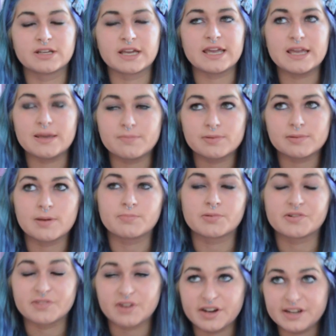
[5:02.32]
keep
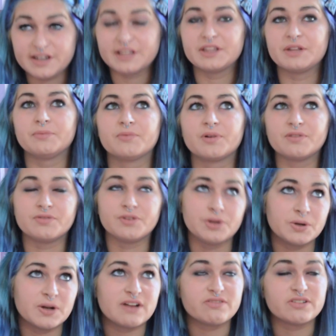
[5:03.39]
providing them with
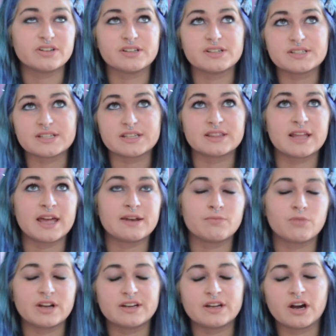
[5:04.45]
new evidence, and then
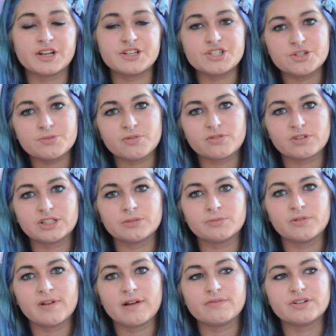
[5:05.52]
when I do provide them
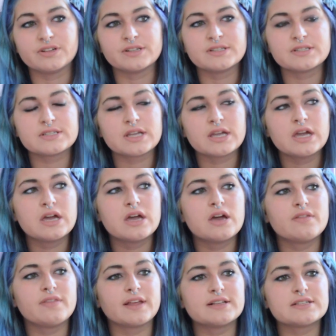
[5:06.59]
with evidence,
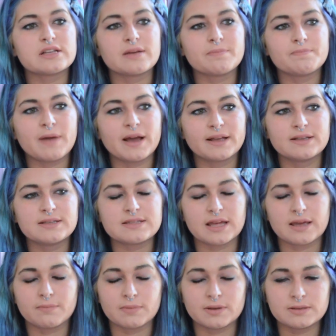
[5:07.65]
things like bank
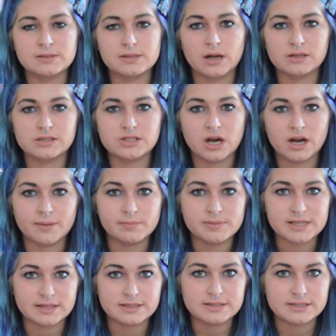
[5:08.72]
statements are time
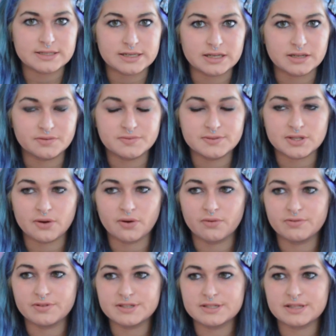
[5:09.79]
sensitive, so
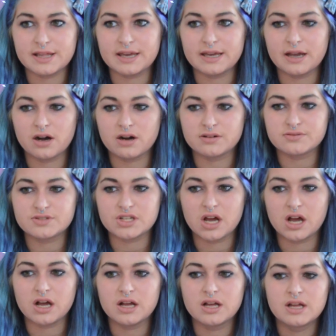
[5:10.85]
obviously
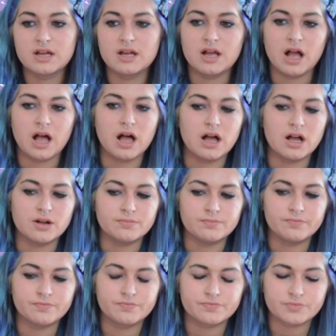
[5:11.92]
after a